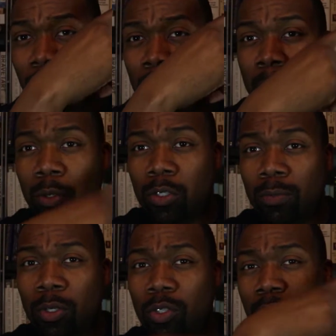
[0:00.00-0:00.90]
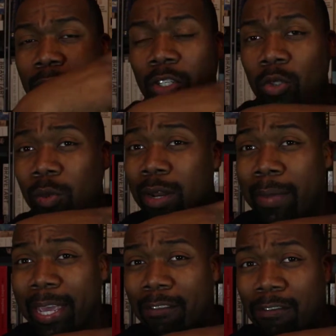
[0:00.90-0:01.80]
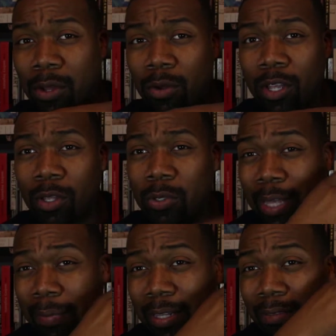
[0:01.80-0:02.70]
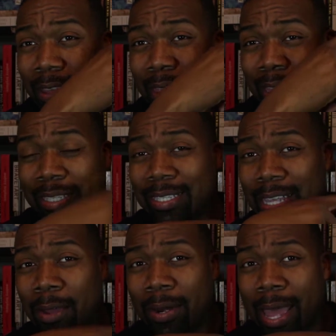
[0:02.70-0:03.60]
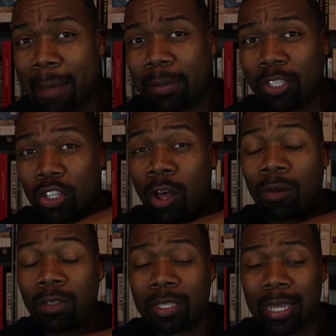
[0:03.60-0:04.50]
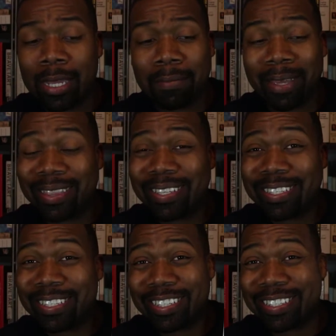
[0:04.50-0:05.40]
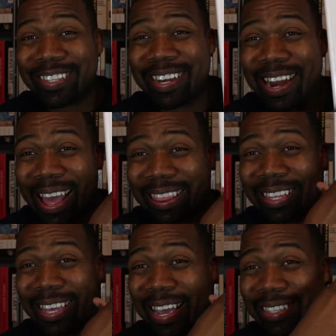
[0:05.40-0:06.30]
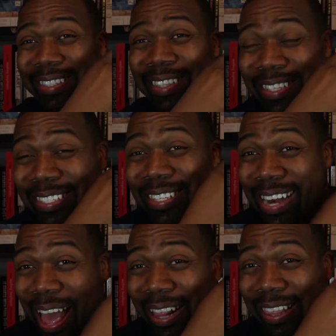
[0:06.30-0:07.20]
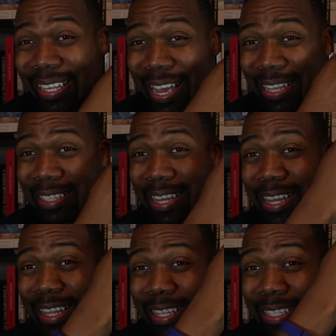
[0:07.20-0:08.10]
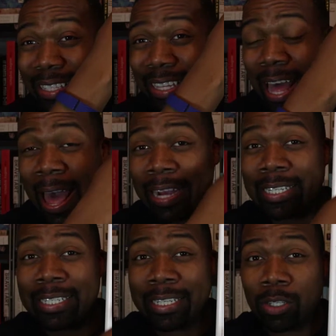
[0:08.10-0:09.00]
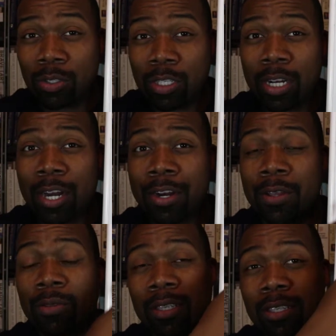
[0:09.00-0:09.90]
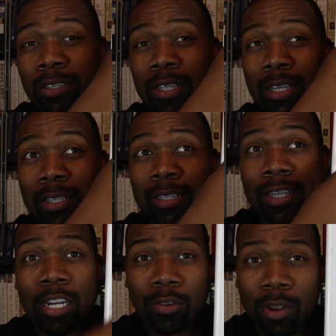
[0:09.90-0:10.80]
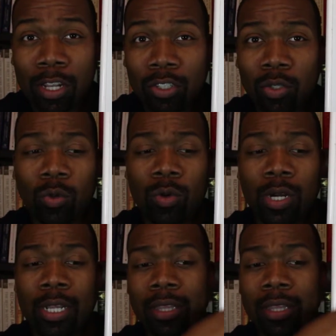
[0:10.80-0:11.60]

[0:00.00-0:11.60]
Most individuals, when they're making phone calls, they believe that this is how it happens all the time, and this is just not the case. This is not the case. This is the ideal scenario. This is the Cinderella story.